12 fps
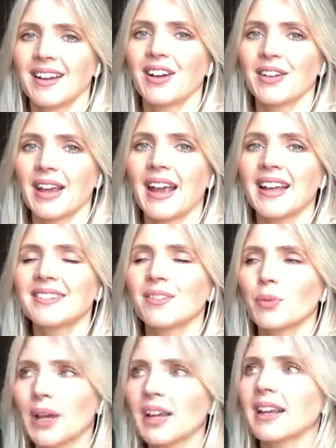Oh, yeah.
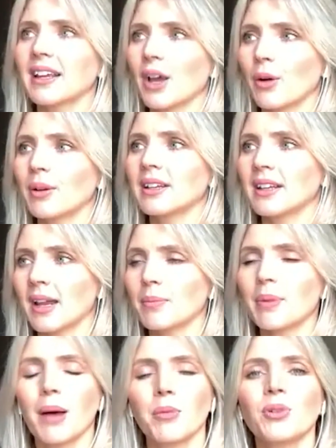We're going to go and
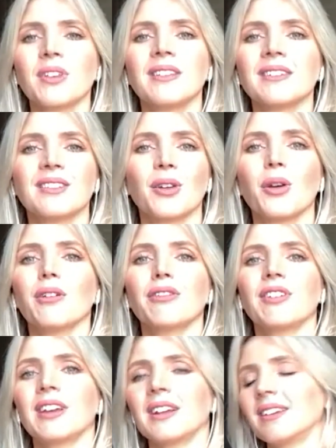get pummeled in the
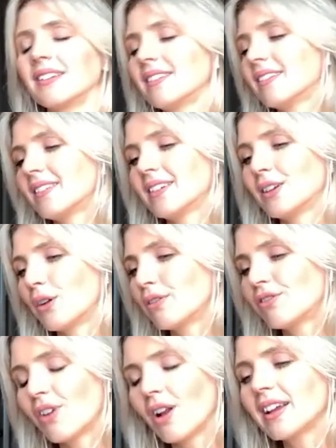surf and,
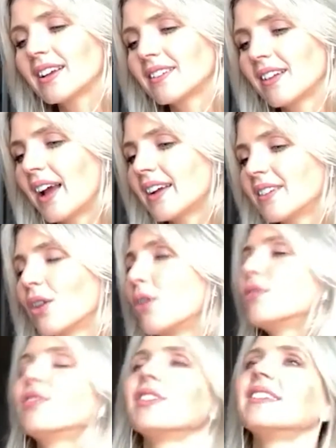frolic like
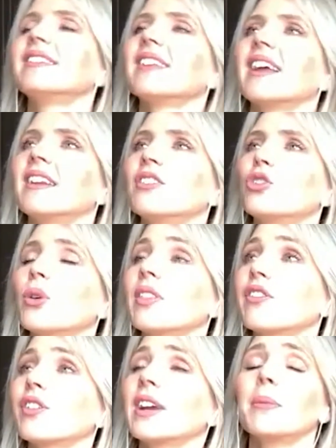dolphins and enjoy
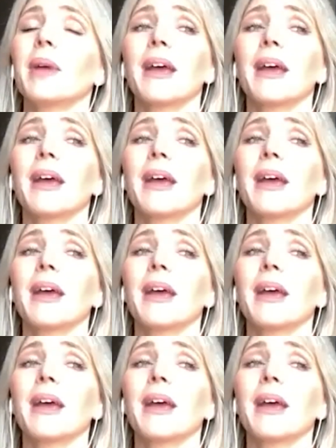the freedom.